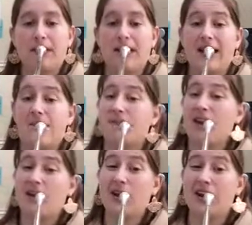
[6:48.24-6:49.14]
Okay,
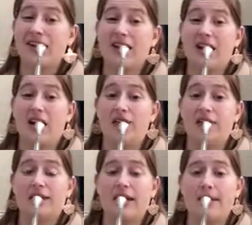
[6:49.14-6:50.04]
now I'm not going to take it off
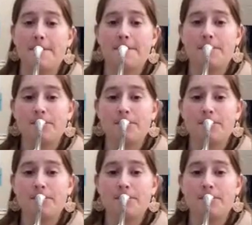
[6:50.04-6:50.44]
this time.